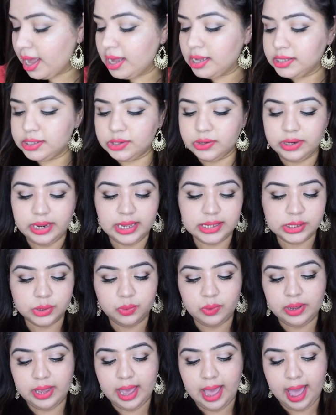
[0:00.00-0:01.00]
So next
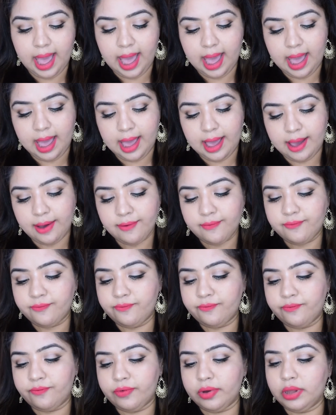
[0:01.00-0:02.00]
we have
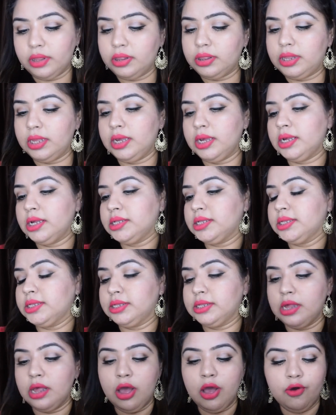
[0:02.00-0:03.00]

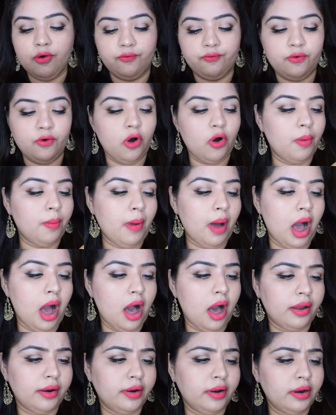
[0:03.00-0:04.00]
this from
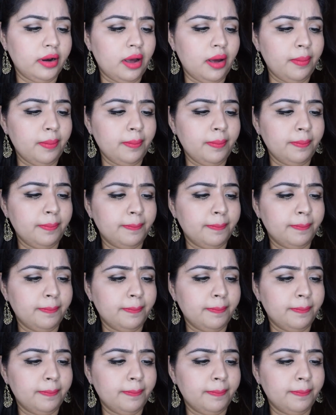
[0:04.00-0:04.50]
Aaranyam.